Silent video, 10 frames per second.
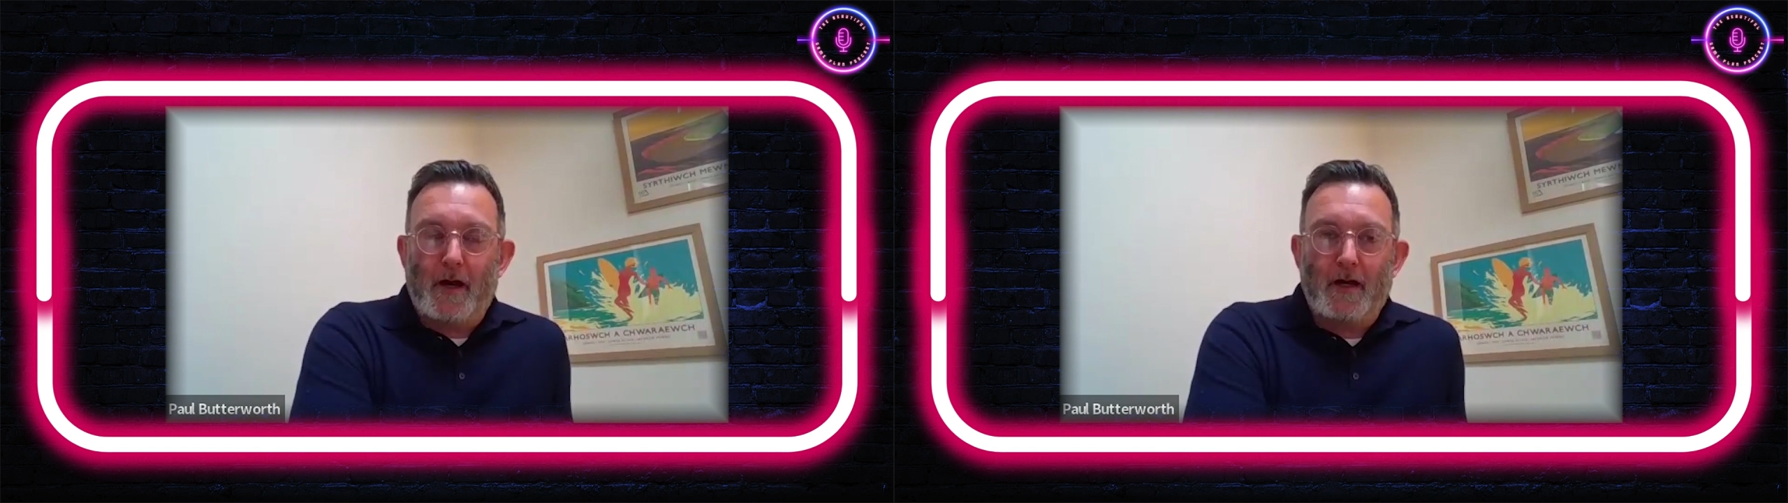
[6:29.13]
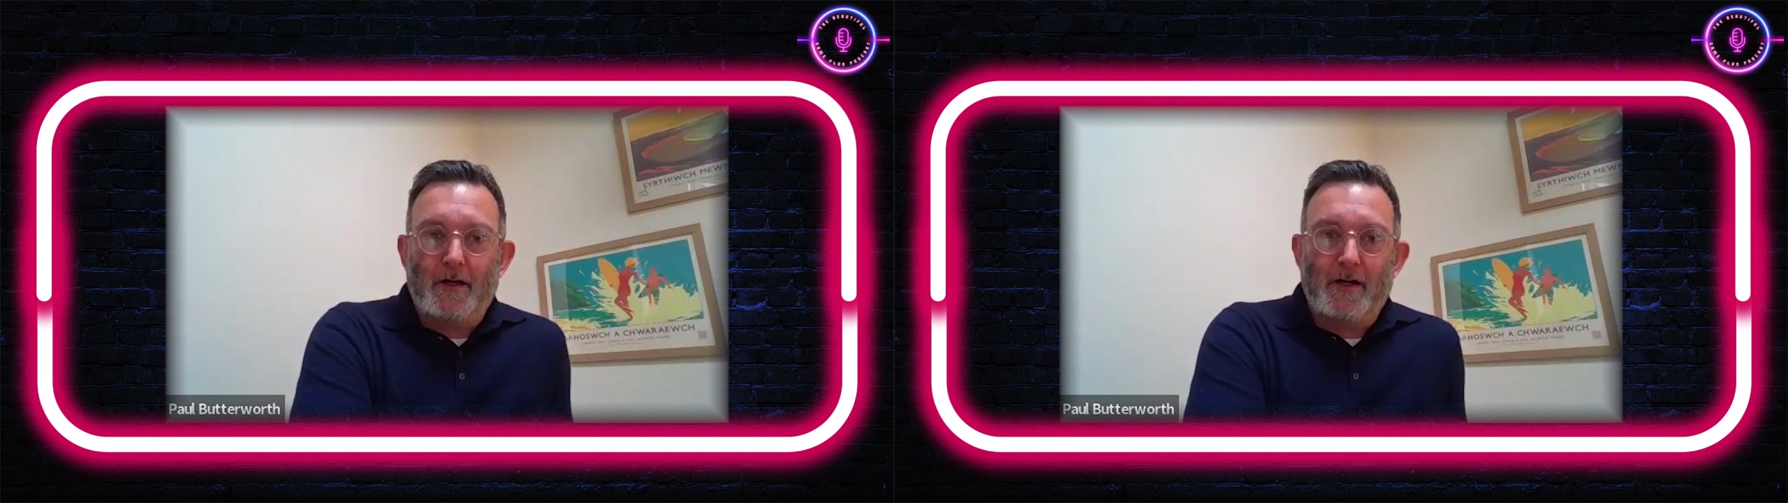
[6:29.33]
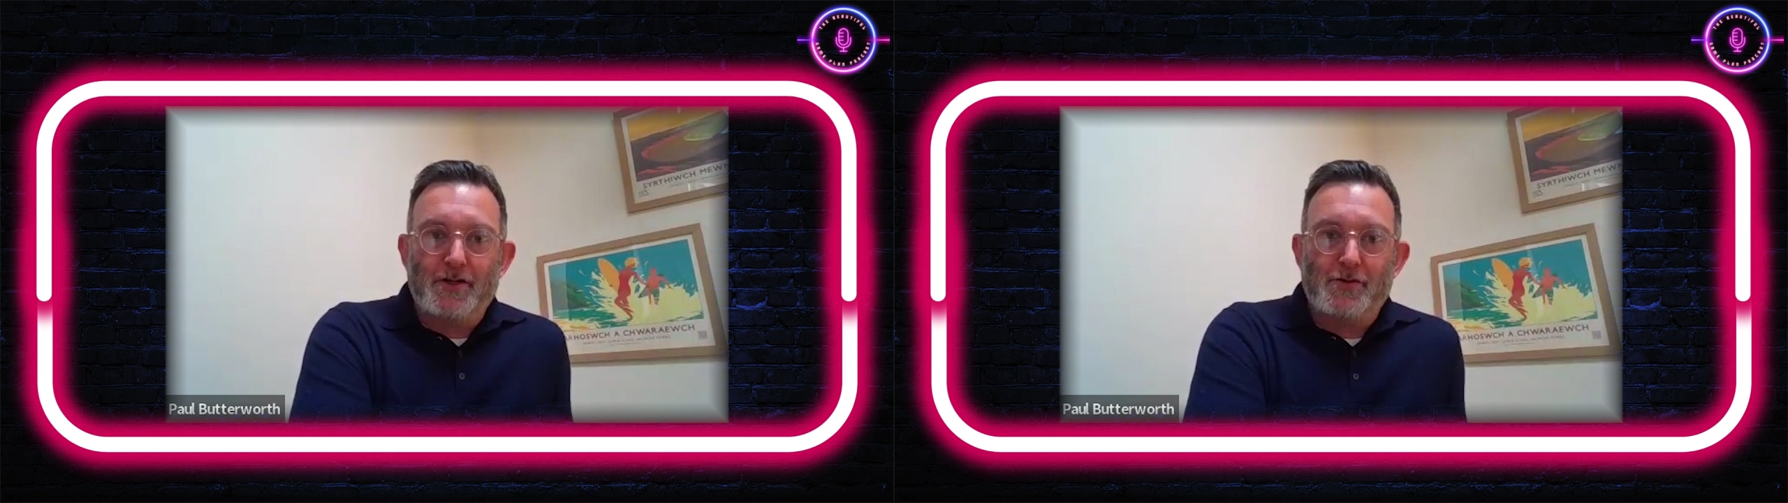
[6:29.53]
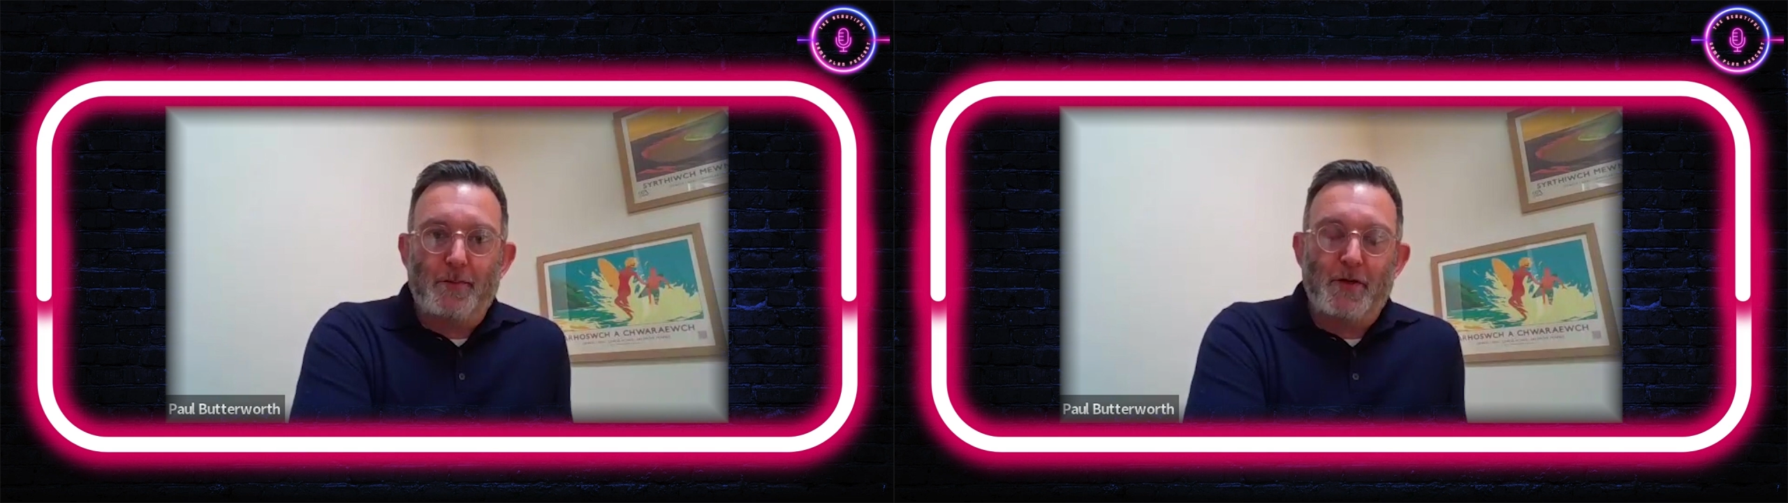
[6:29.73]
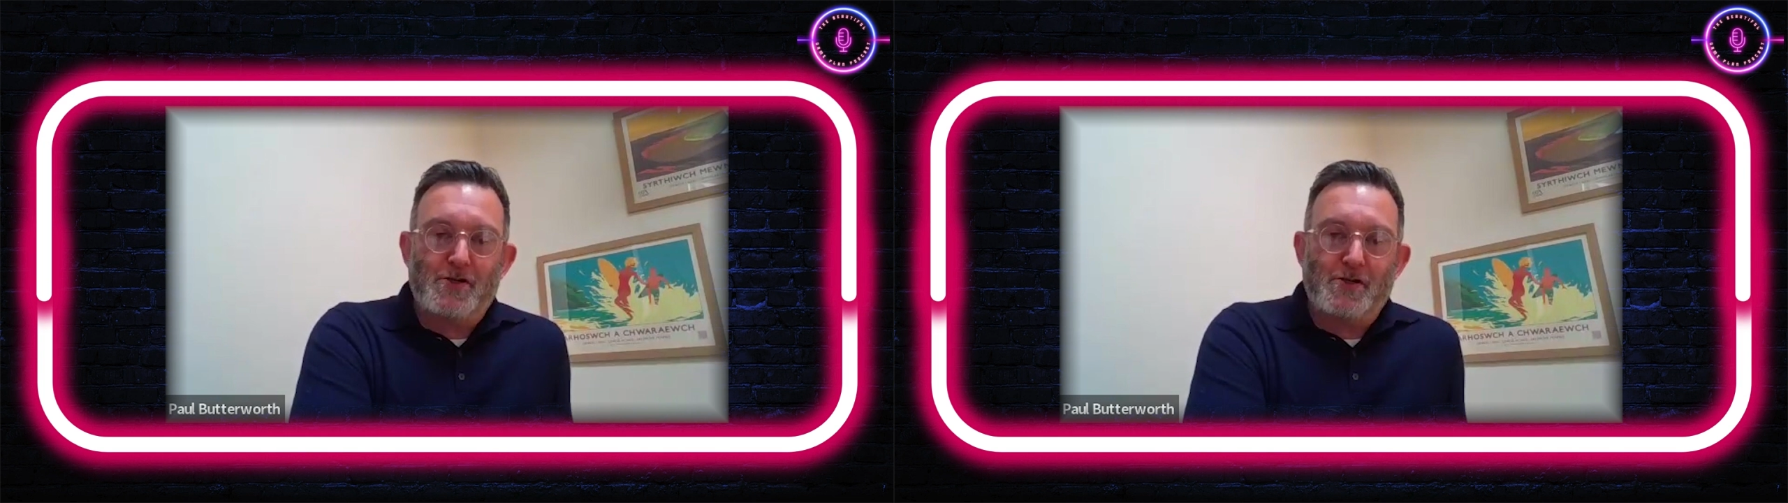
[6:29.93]
into a
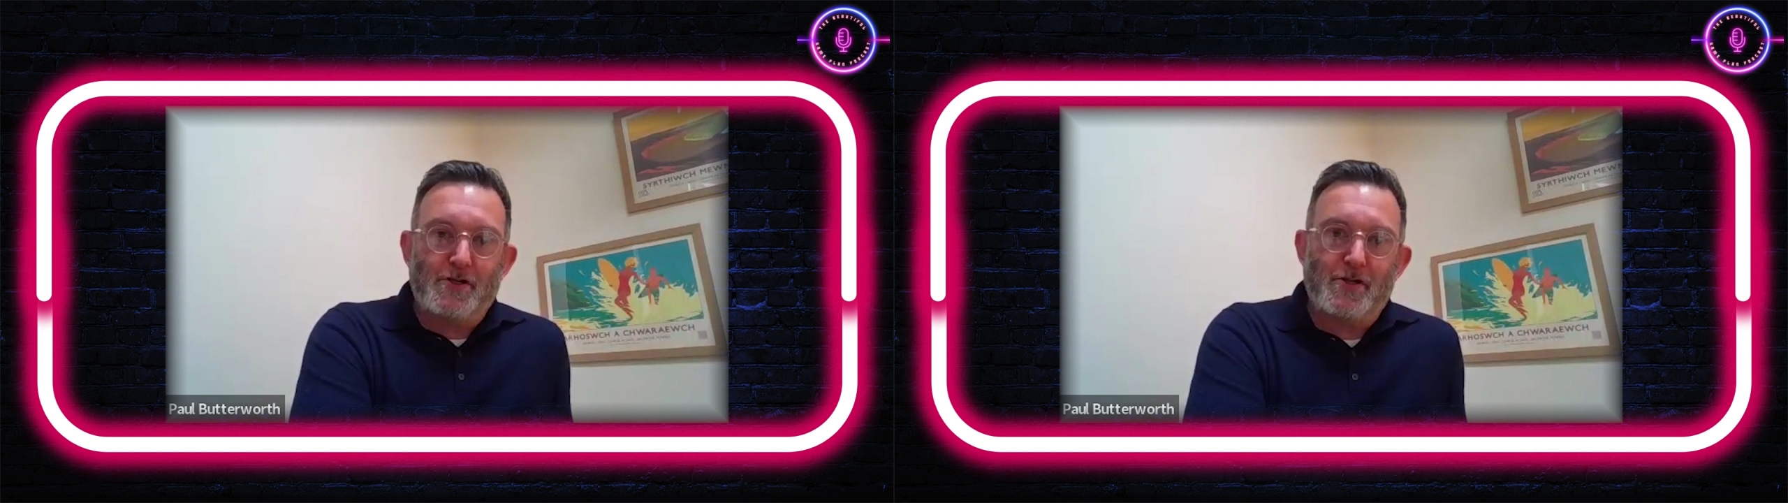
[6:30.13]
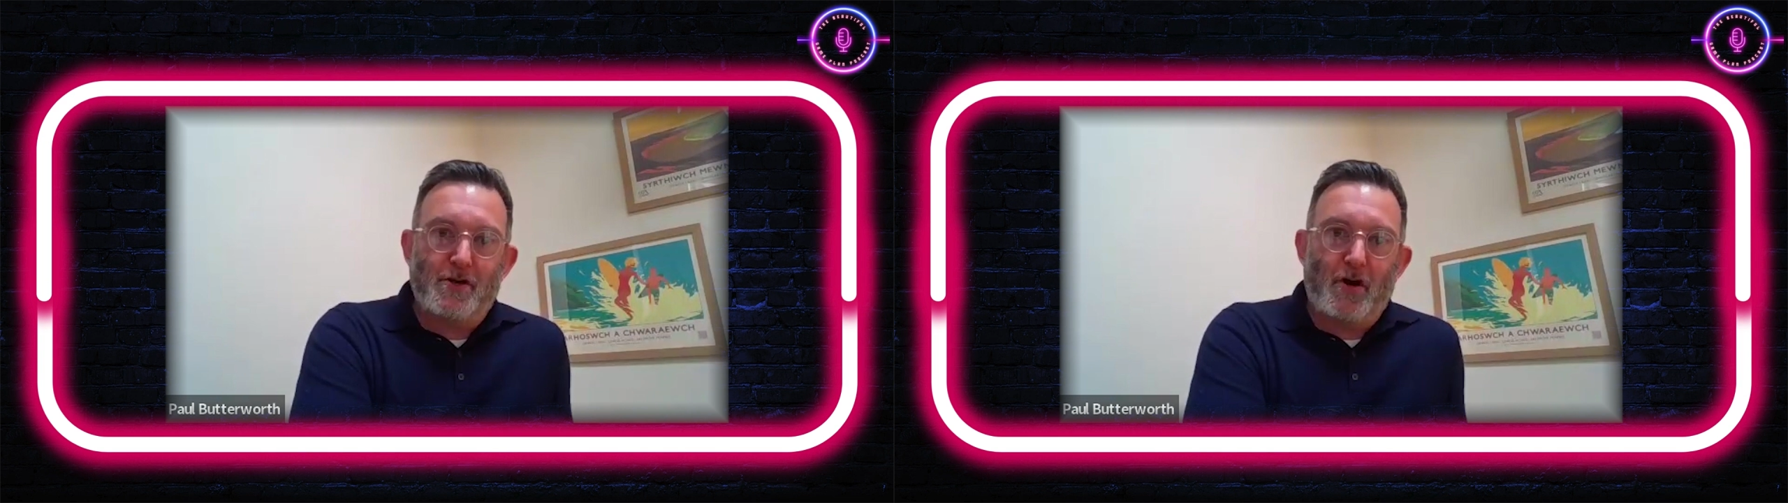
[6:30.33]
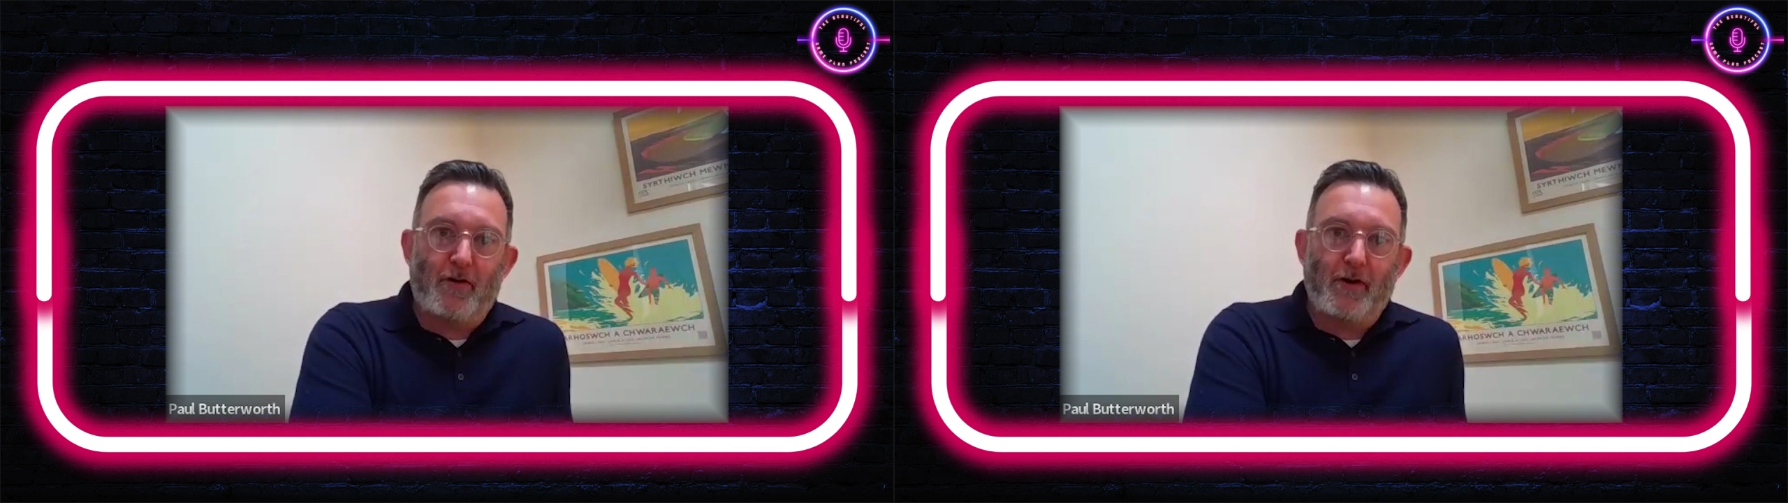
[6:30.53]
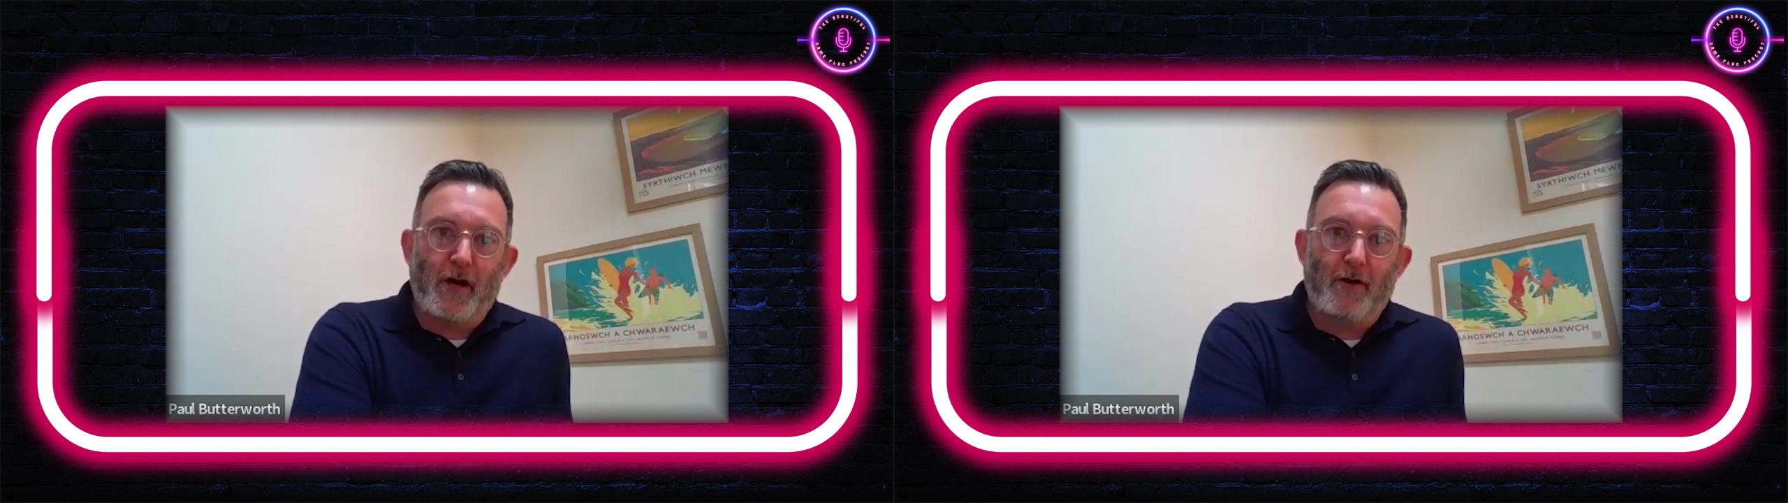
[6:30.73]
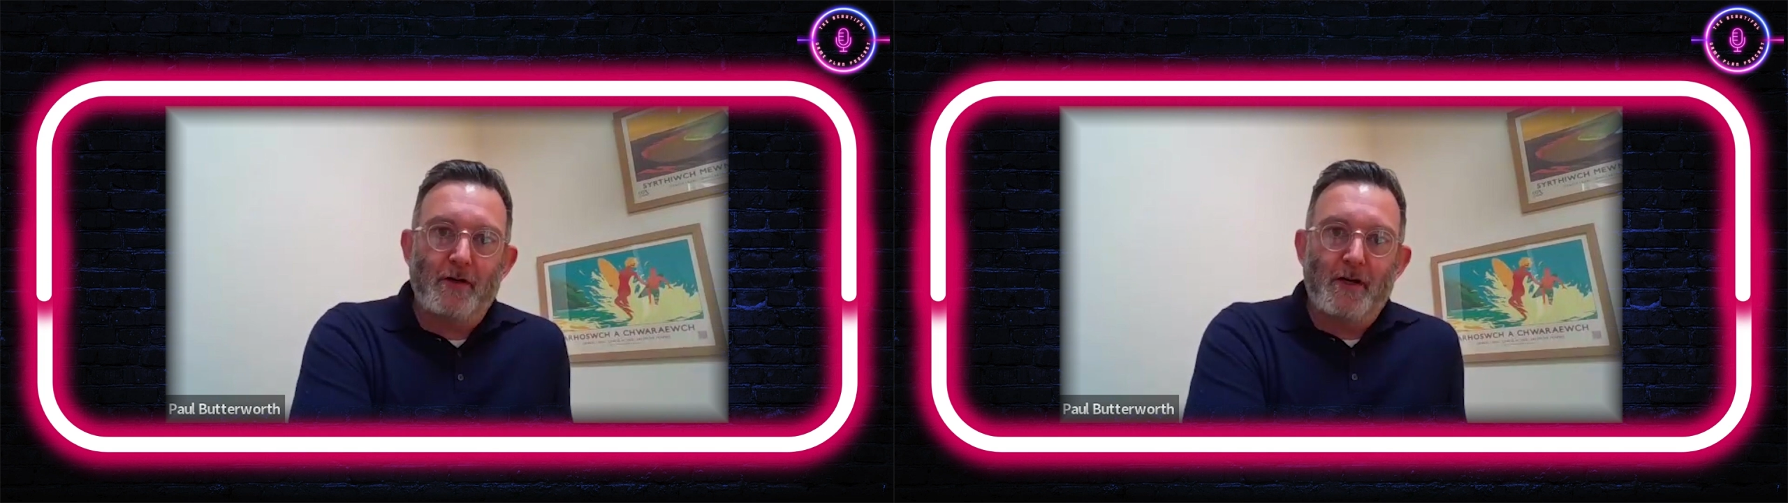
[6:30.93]
business
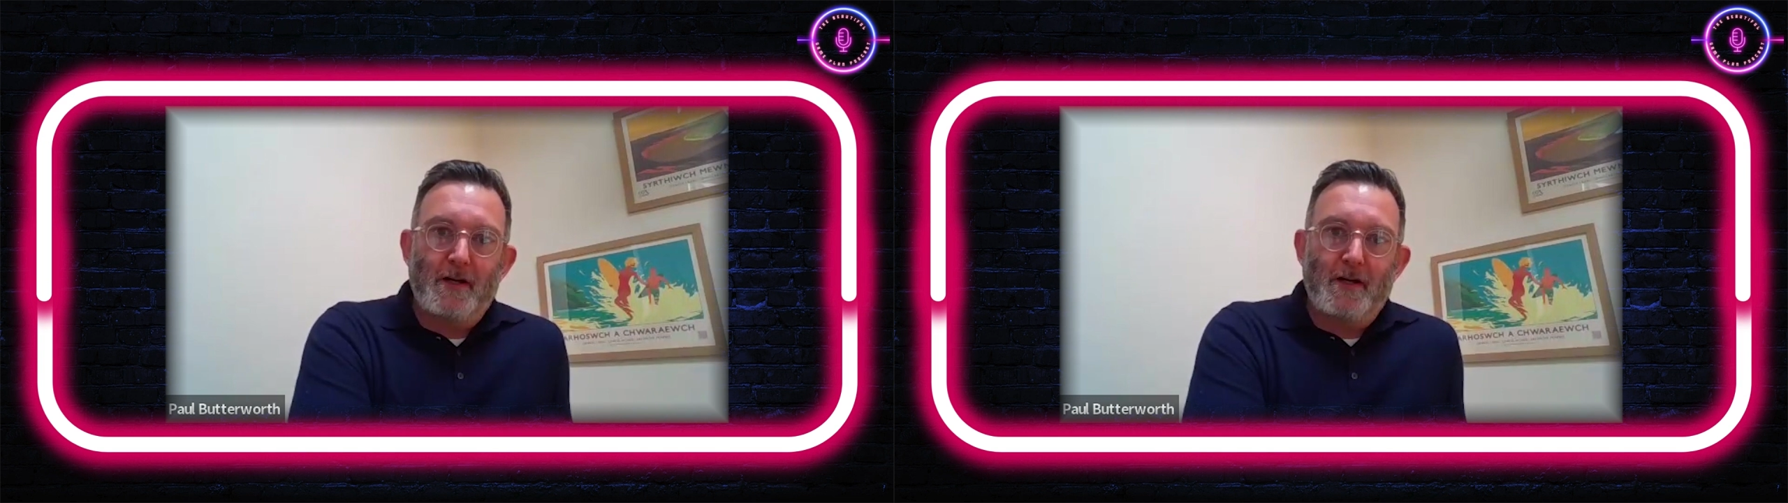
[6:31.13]
scenario,